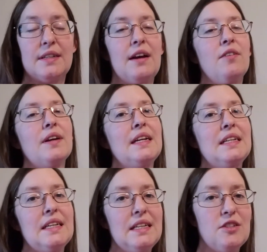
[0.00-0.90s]
Now, he
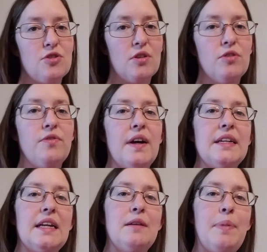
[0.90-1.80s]
did struggle
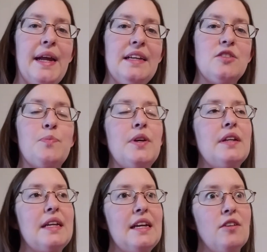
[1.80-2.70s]
finding pants,
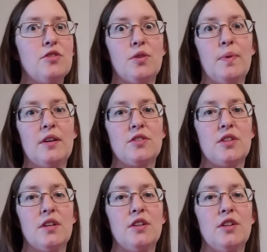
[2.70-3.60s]
but he also wears
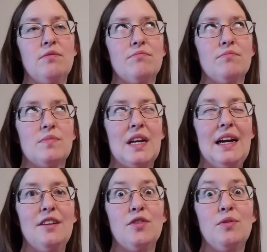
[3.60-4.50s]
a
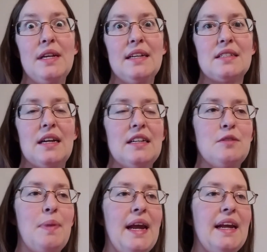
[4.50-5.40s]
kind of unique size
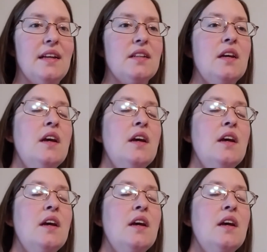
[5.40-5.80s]
pant.